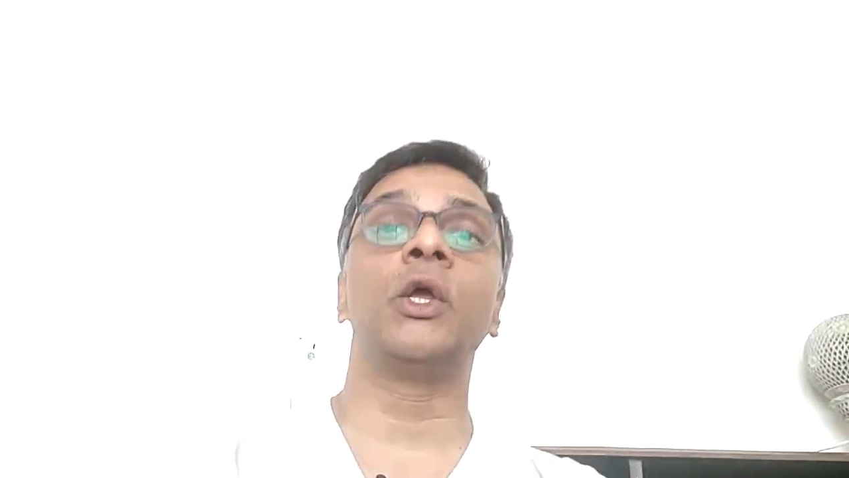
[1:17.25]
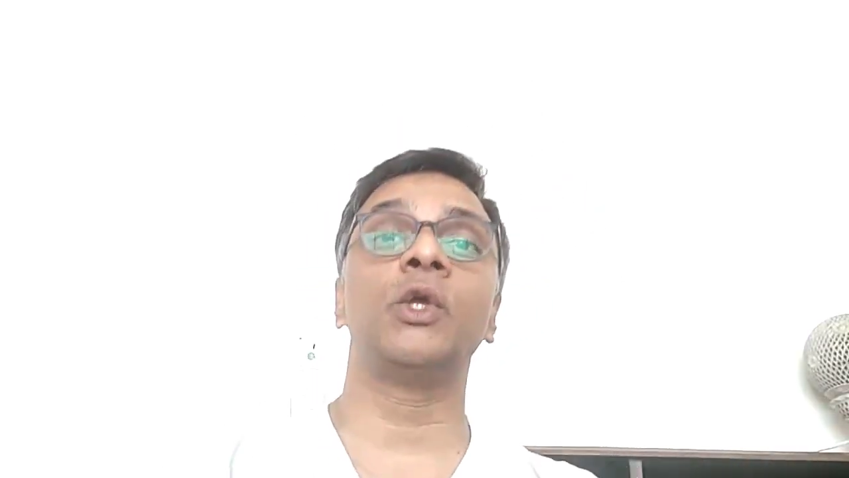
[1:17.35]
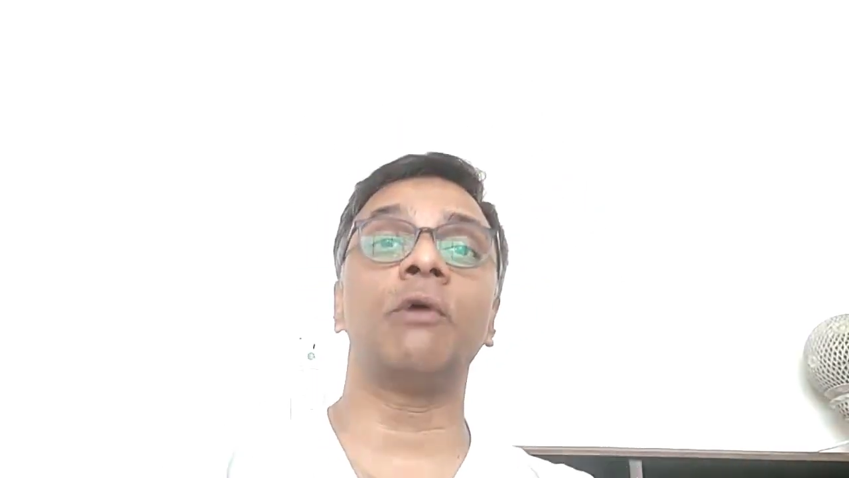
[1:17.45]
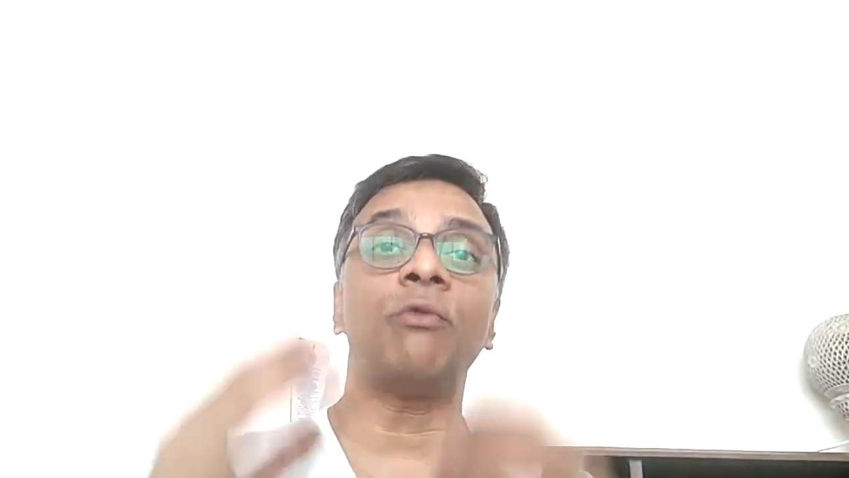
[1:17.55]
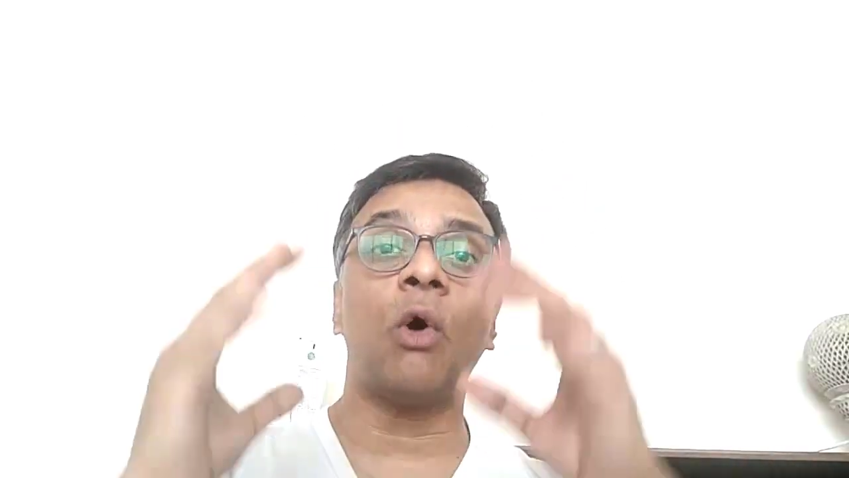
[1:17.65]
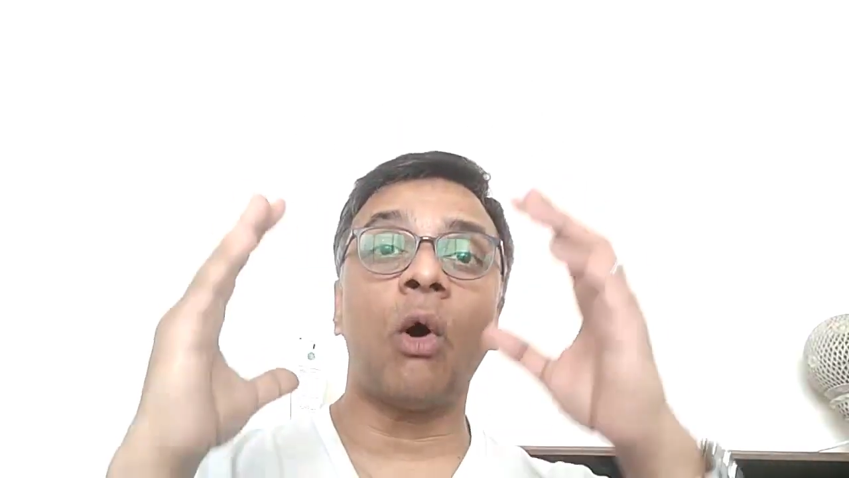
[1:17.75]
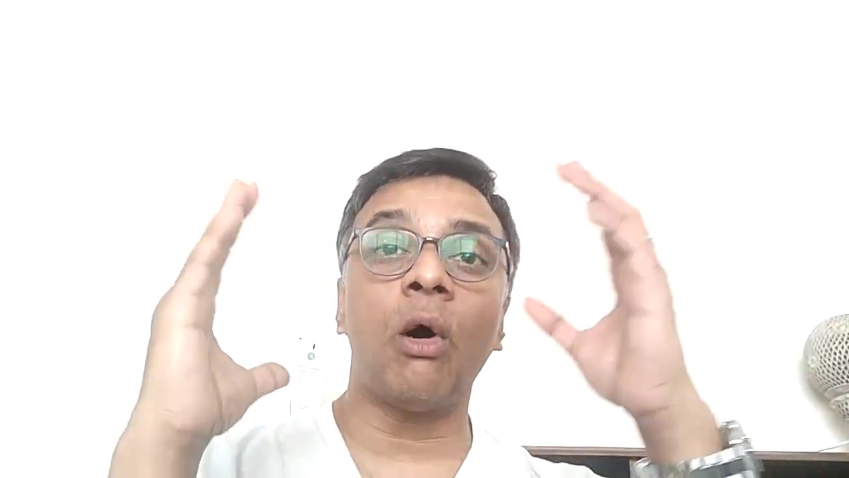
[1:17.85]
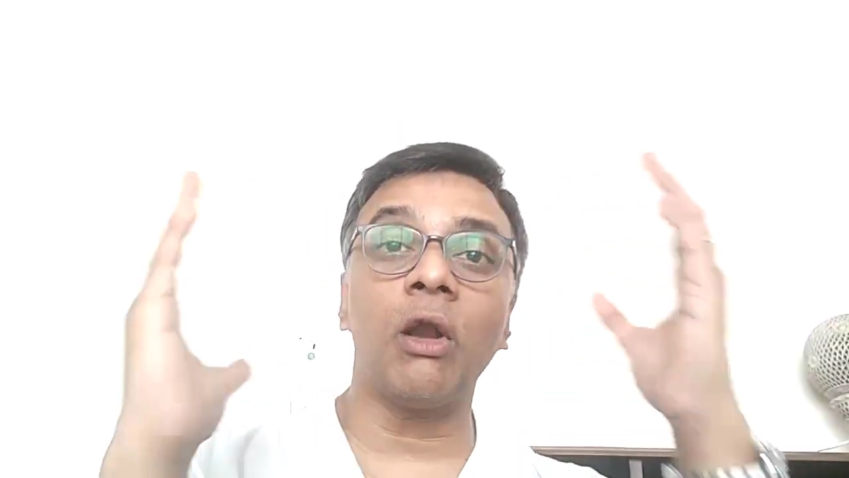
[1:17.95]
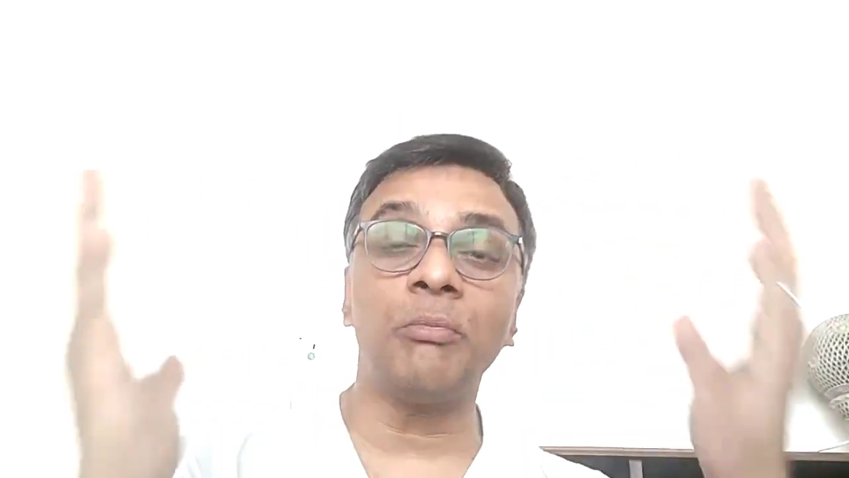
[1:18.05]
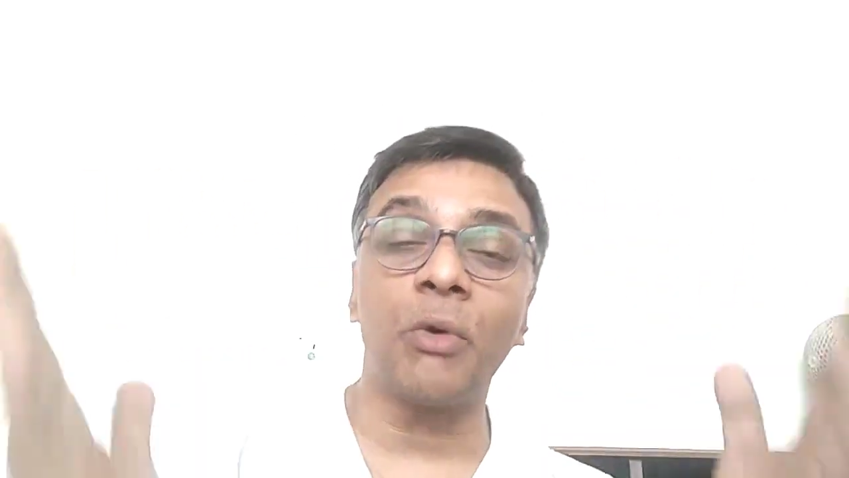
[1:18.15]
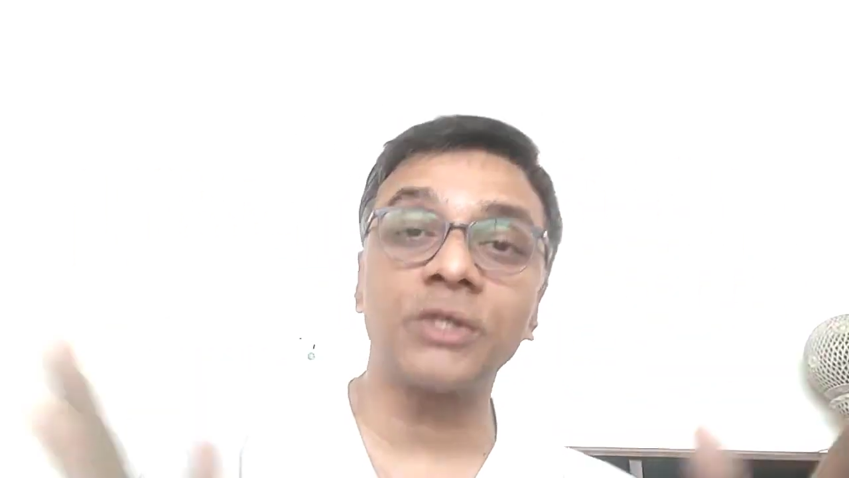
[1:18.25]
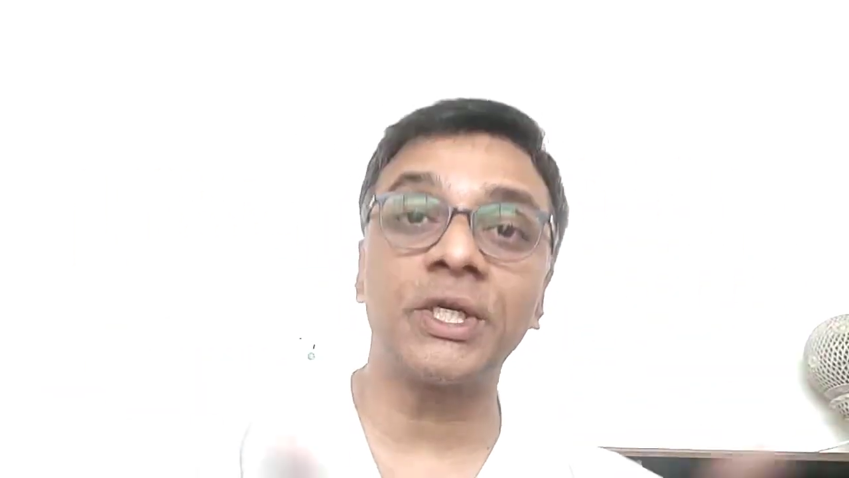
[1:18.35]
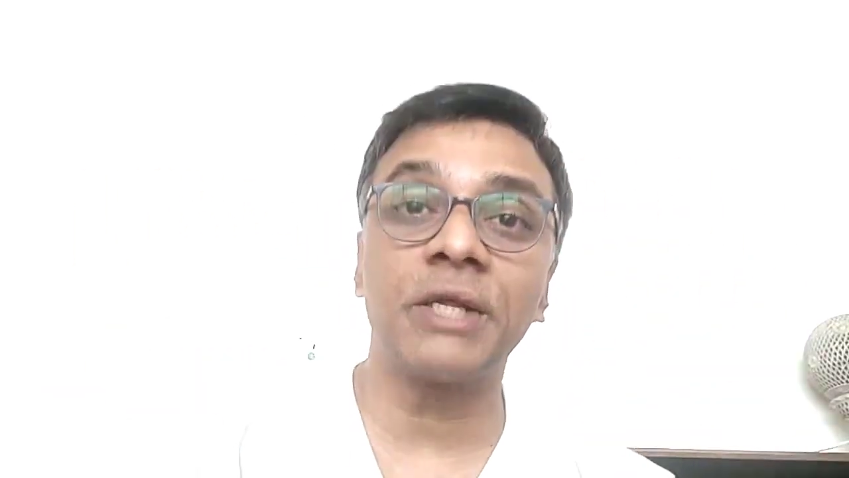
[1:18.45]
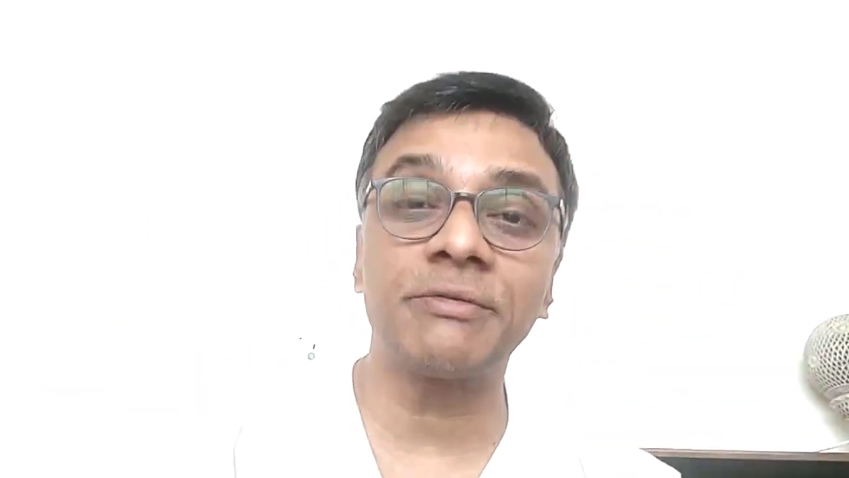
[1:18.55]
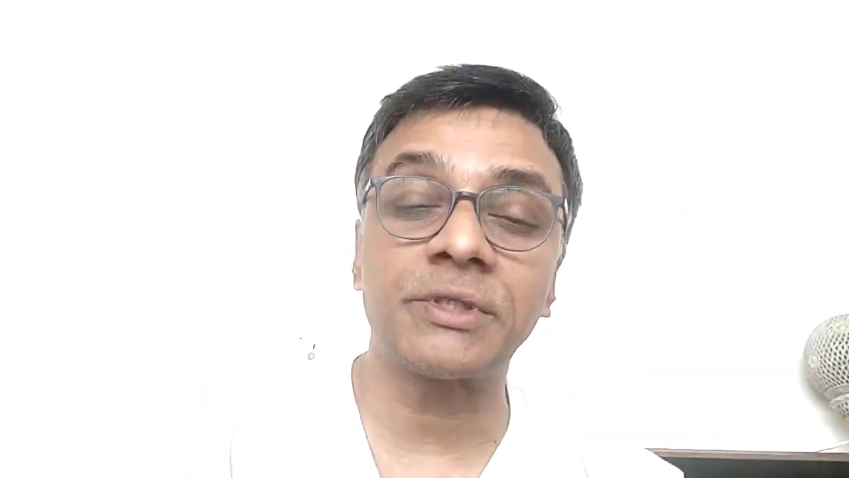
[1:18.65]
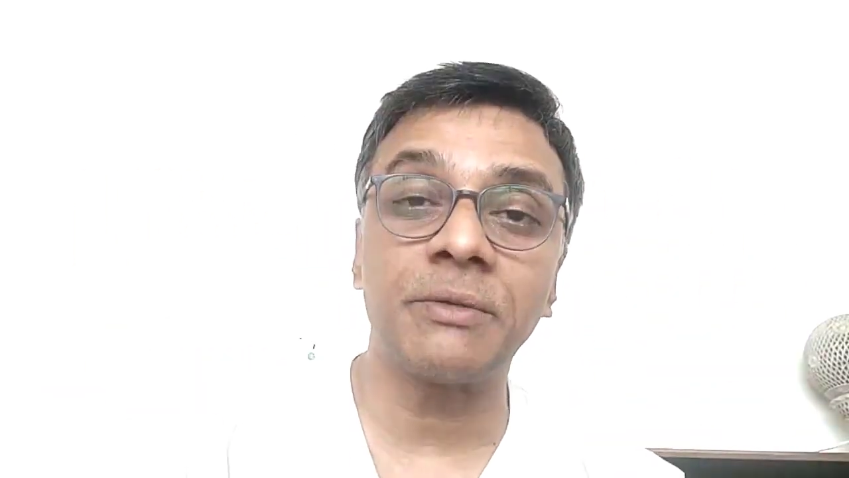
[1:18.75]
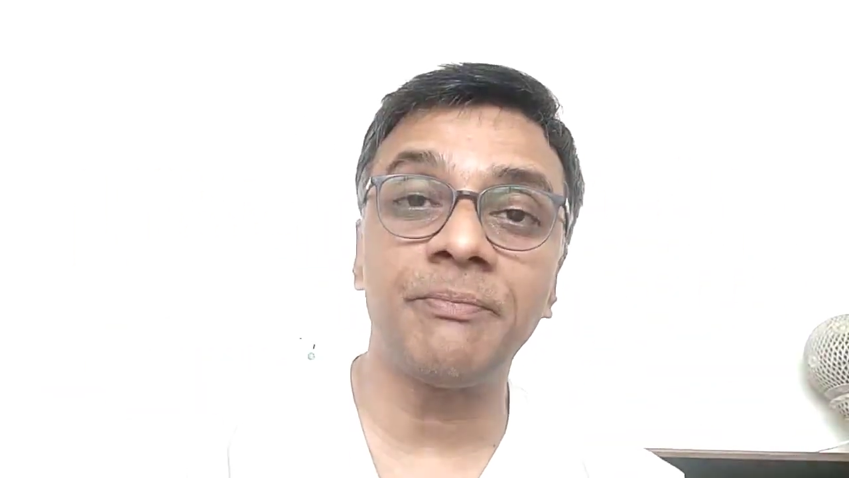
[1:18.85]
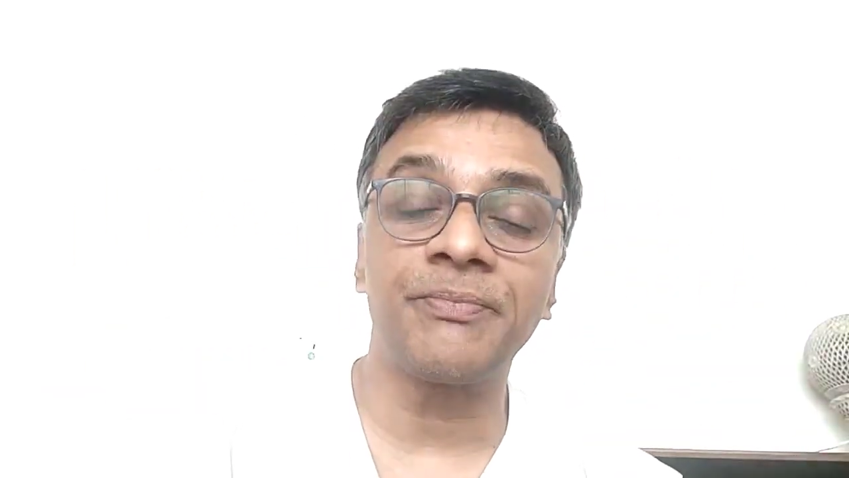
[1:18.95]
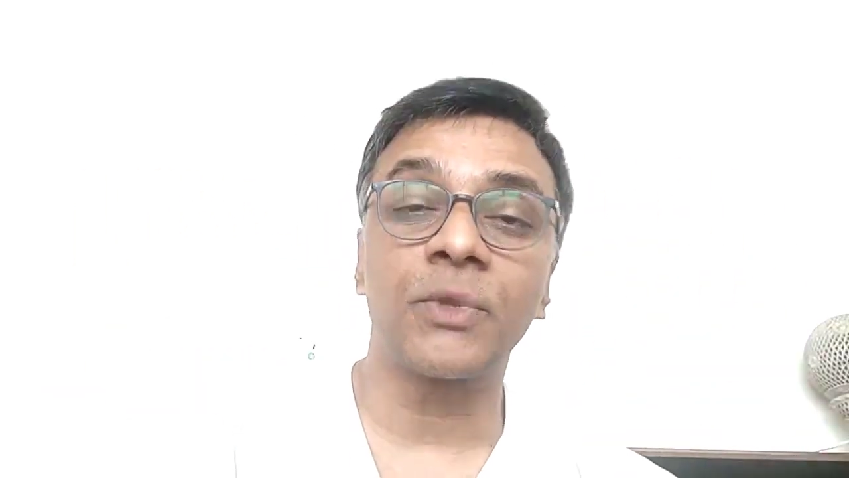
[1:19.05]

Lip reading: you have all positives,